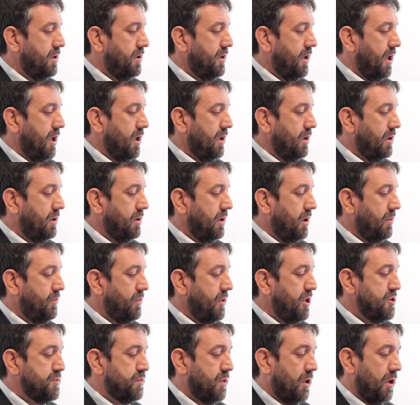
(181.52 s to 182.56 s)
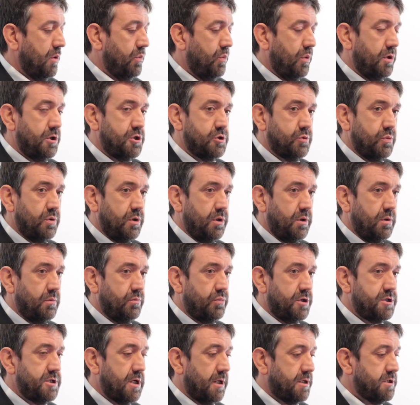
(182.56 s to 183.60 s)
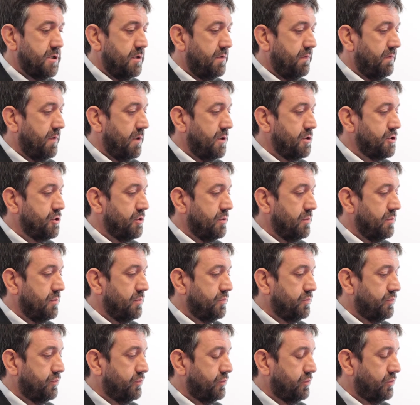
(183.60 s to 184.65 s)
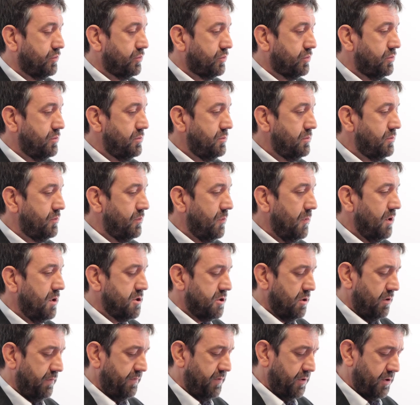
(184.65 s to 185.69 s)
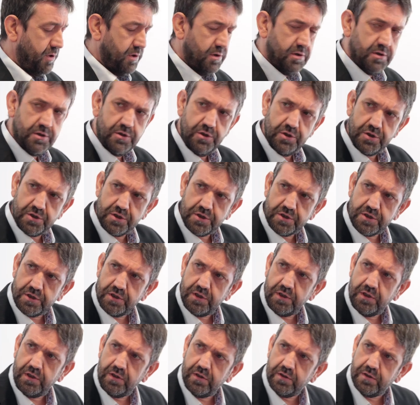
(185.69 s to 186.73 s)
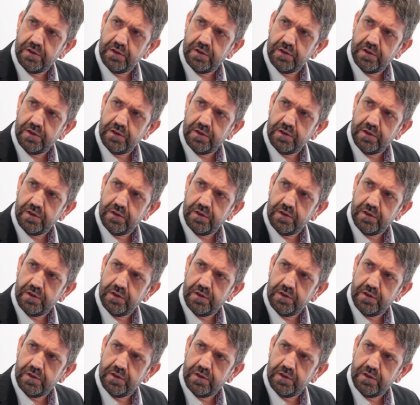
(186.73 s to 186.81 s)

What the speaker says: They are a means by which we protect innovation. So if you can just see